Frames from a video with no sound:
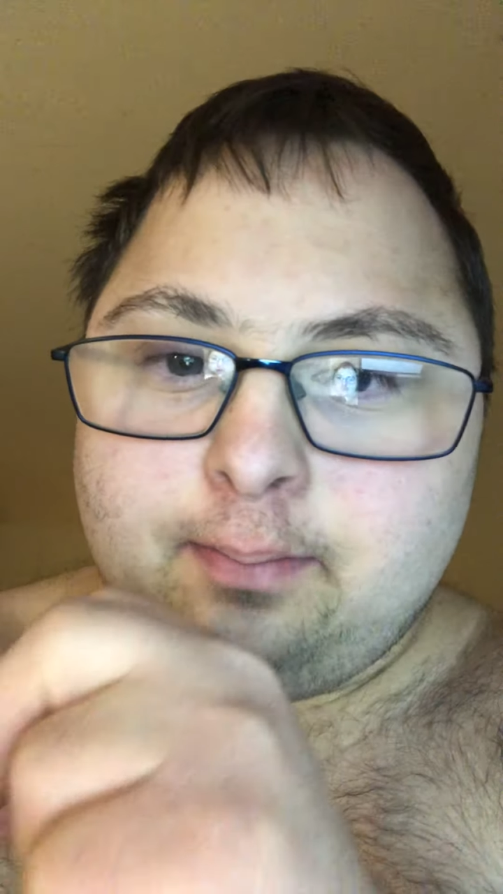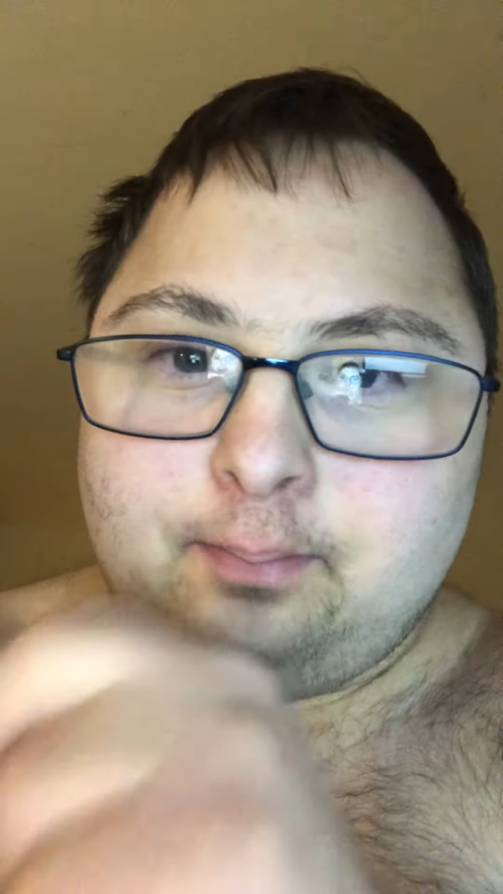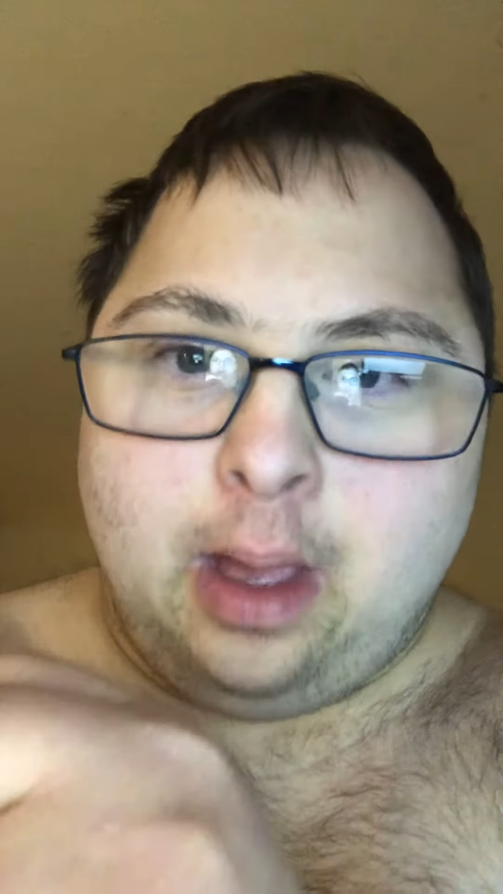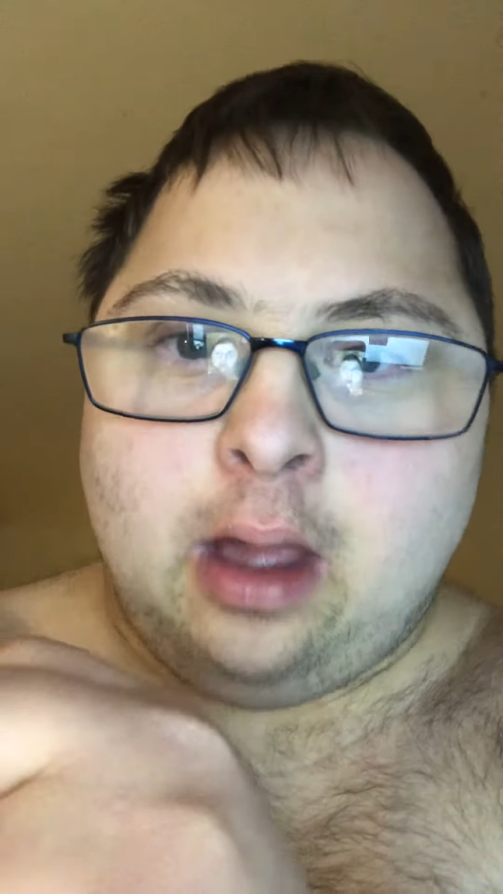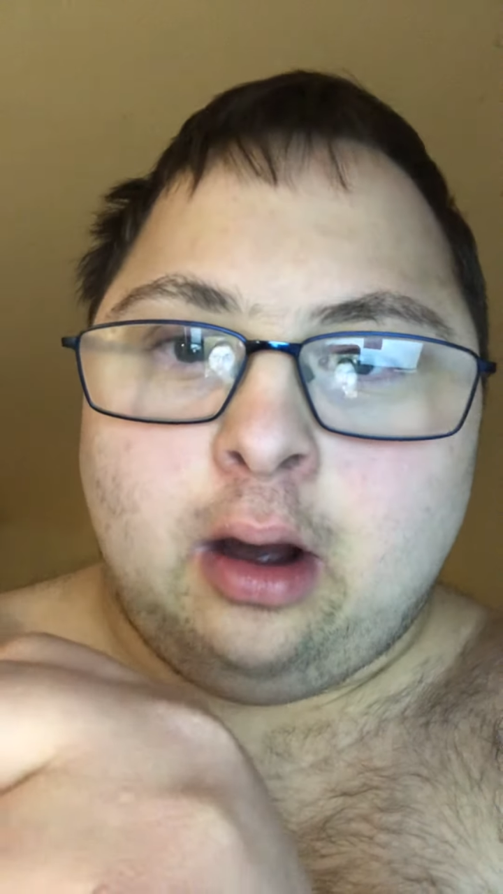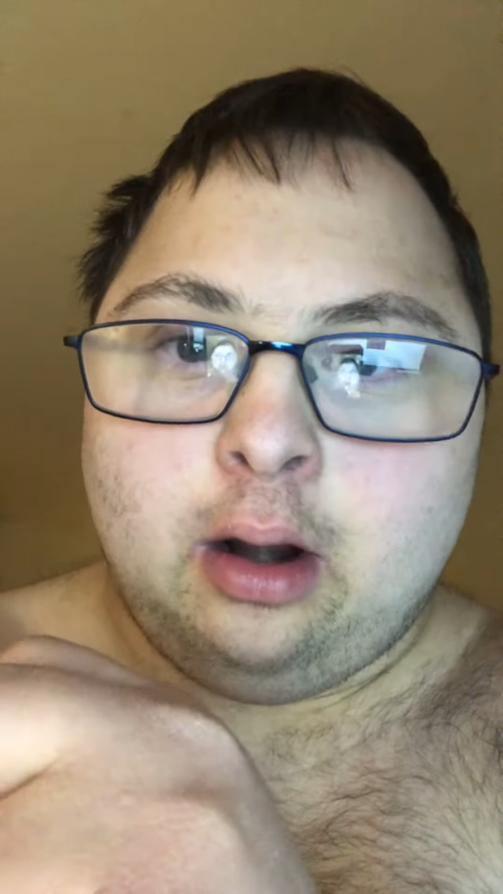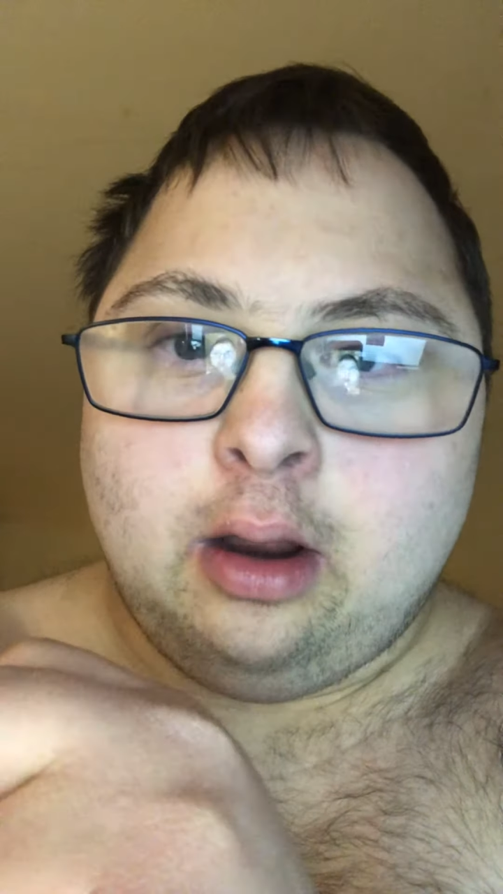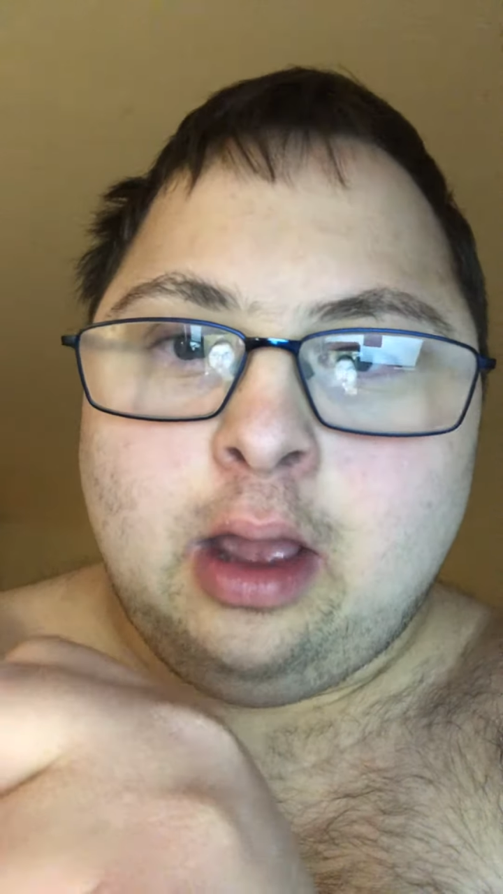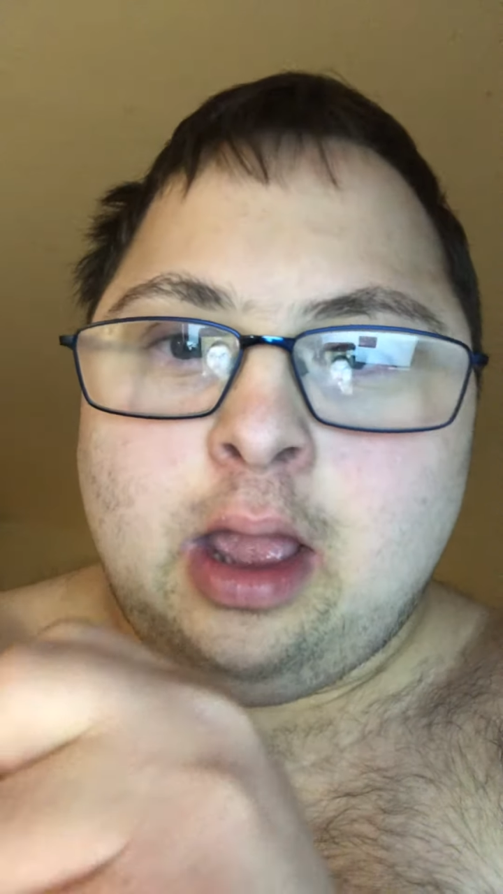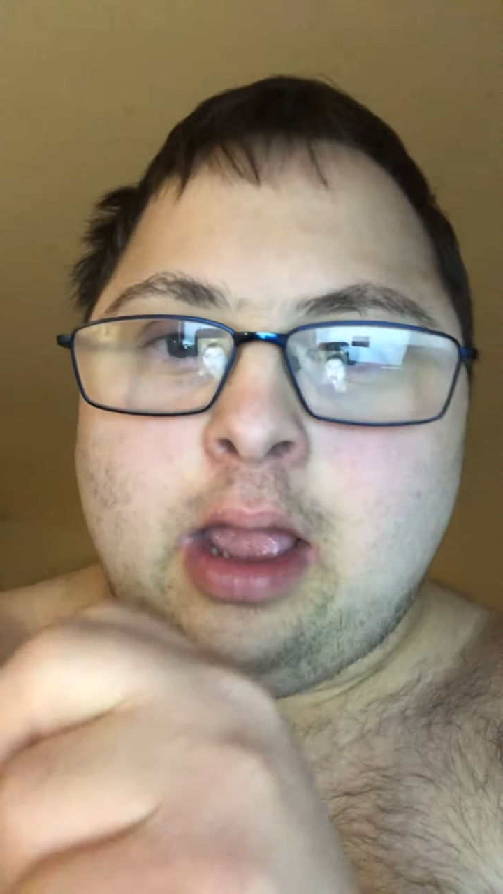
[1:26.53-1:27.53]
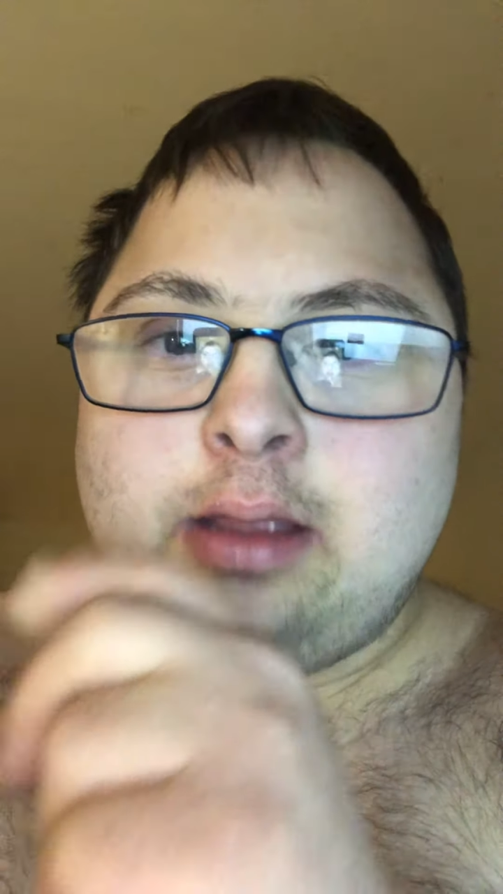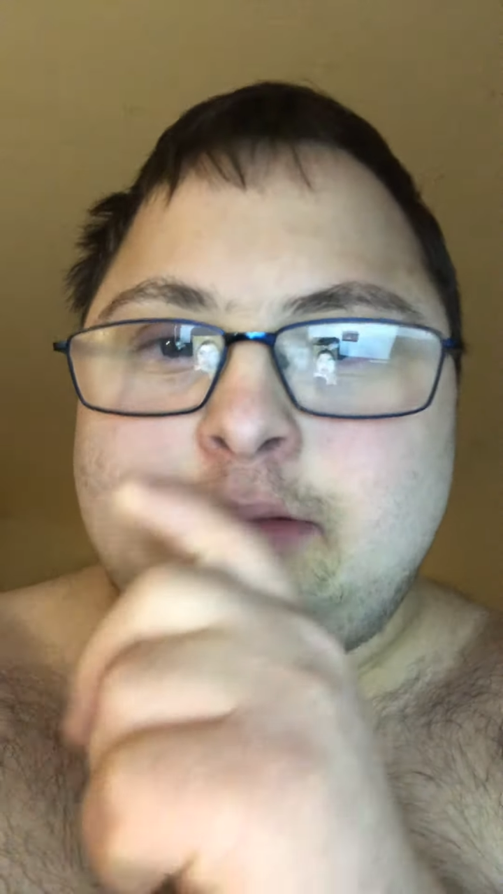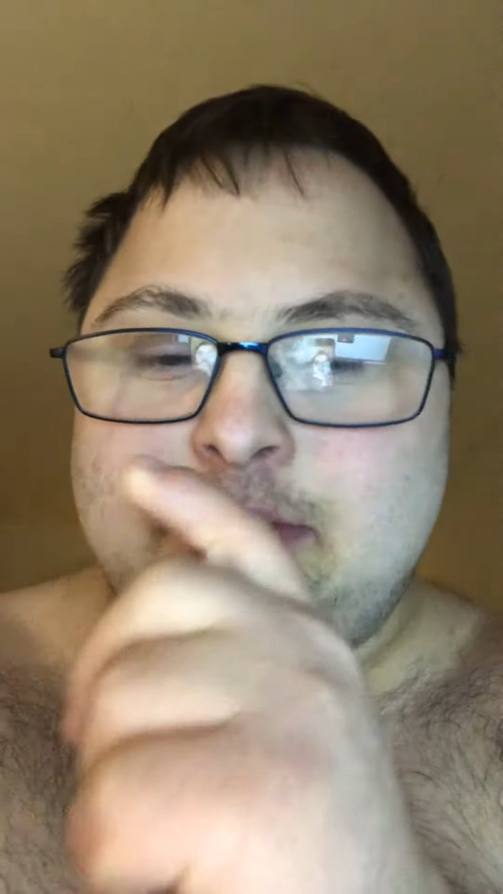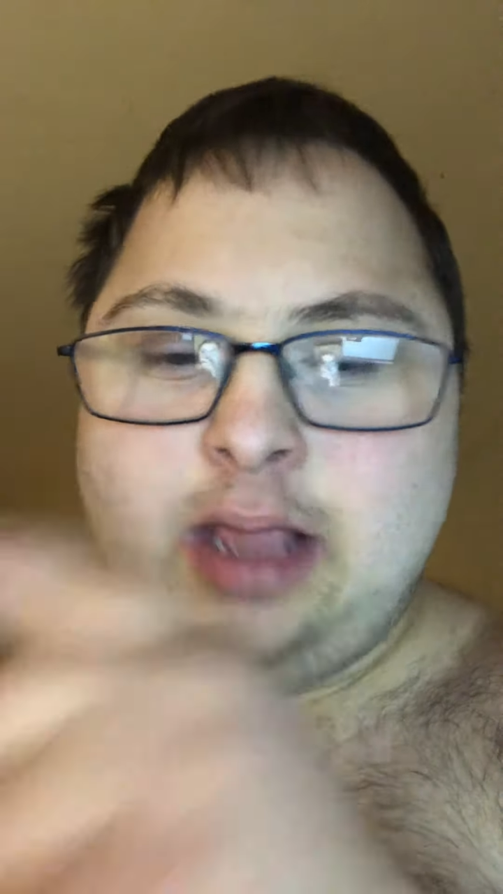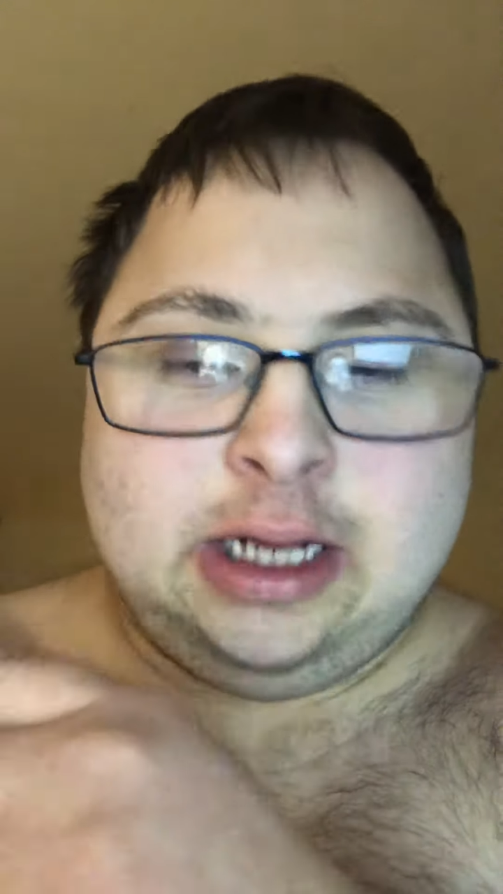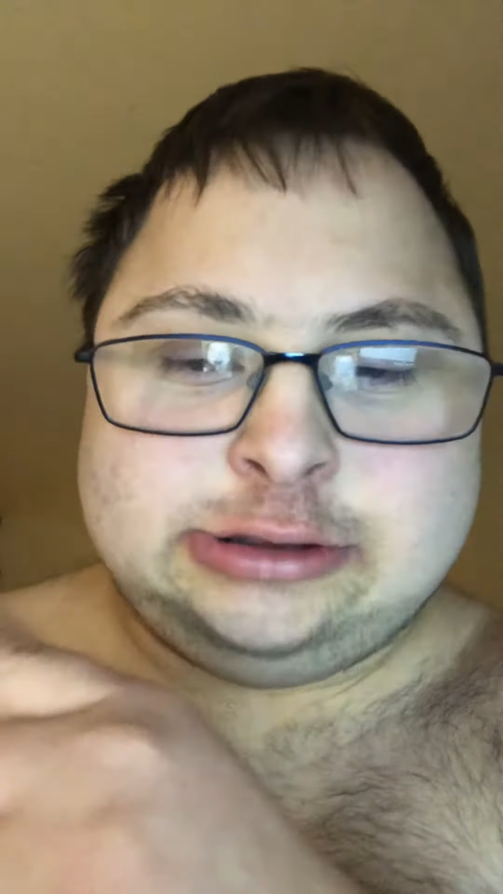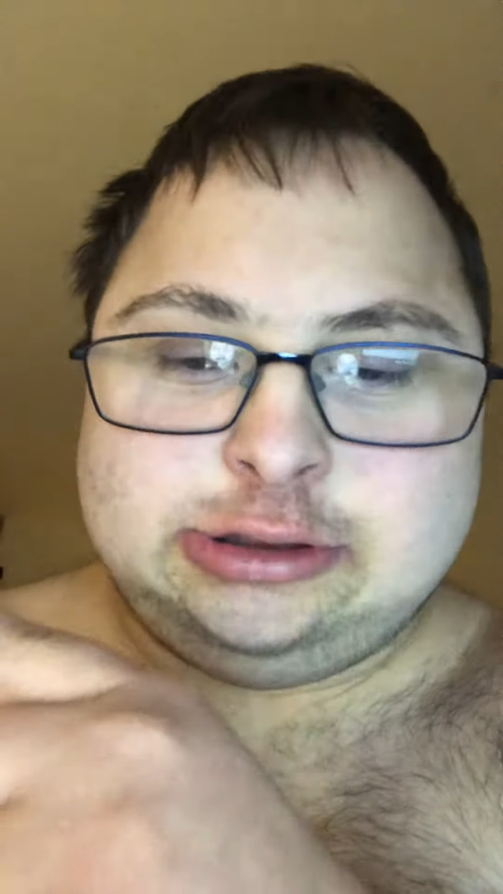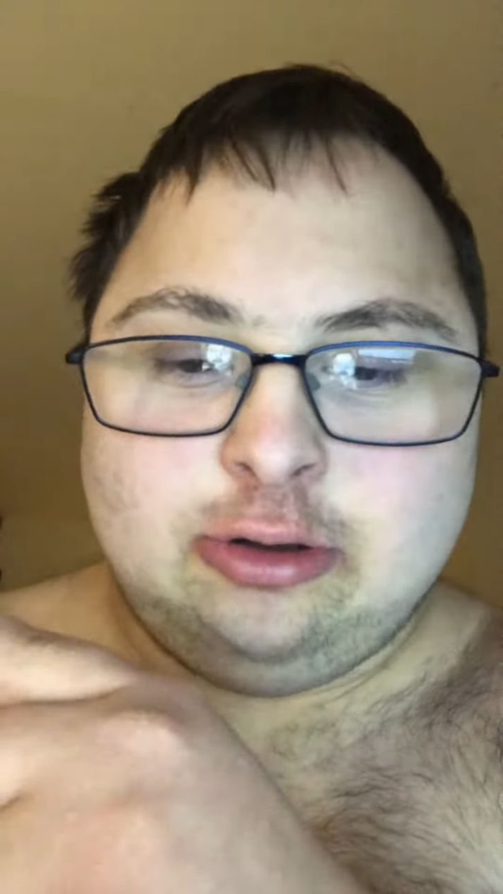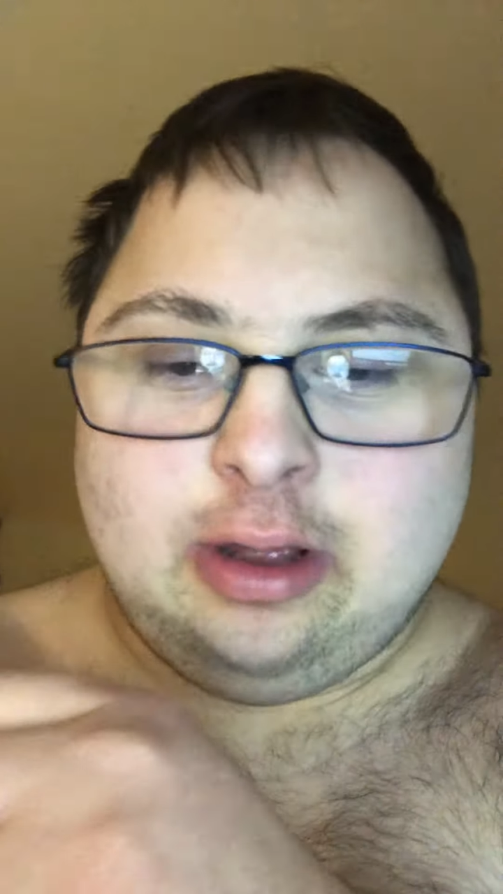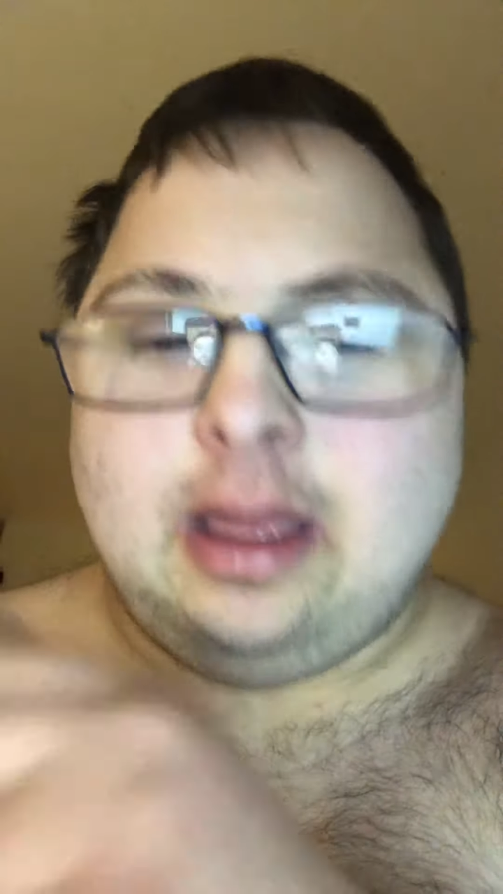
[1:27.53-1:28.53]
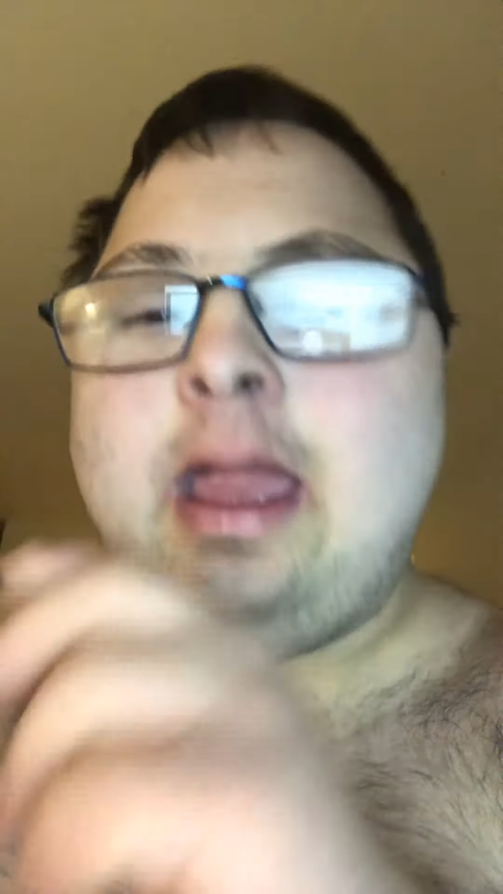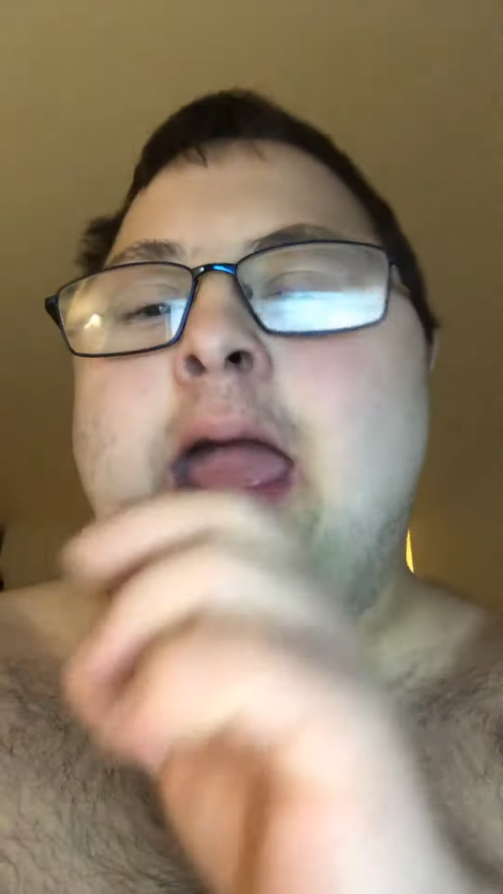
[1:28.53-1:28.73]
bell next to it.